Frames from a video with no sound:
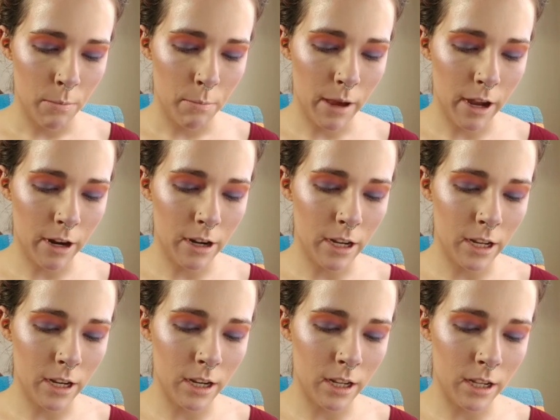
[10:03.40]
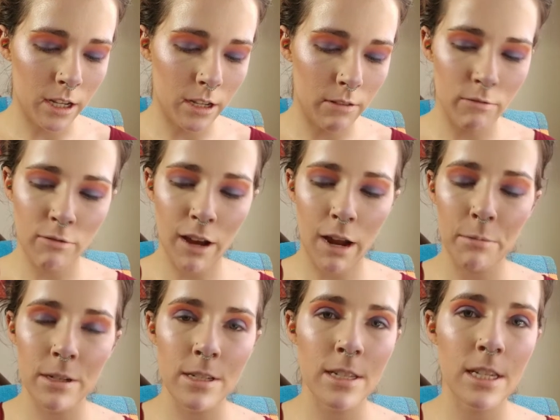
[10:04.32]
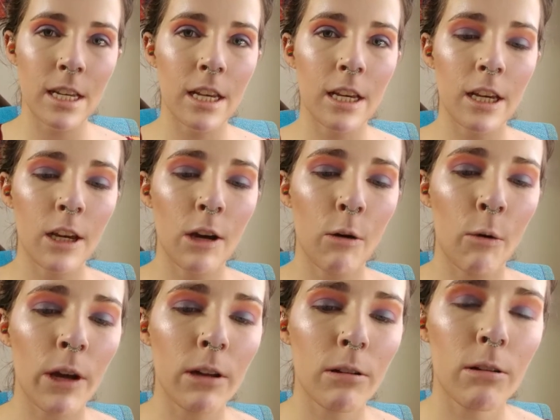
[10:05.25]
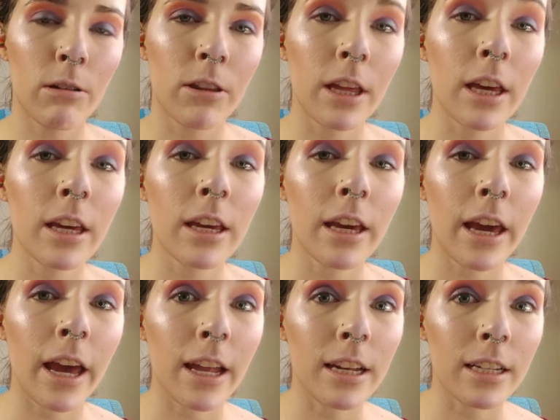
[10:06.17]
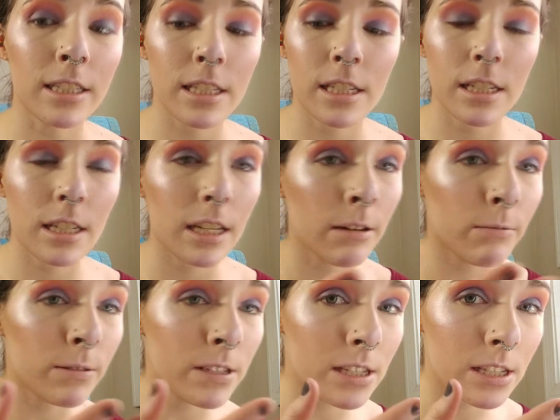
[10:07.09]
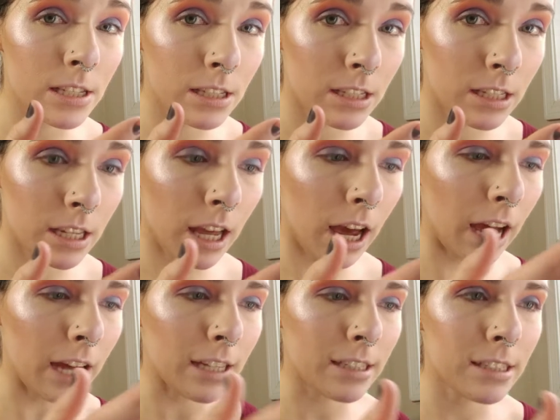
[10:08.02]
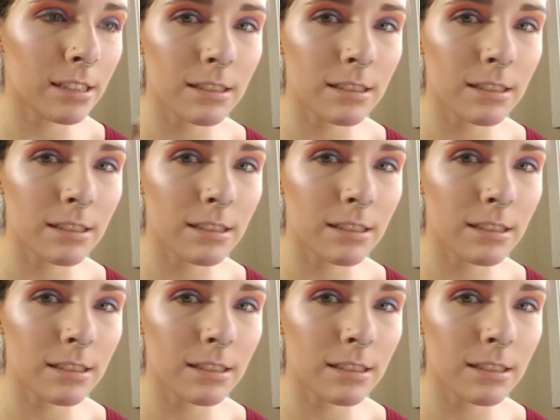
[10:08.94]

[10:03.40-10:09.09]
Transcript: Maran Vibrancy oil thing, and it was not.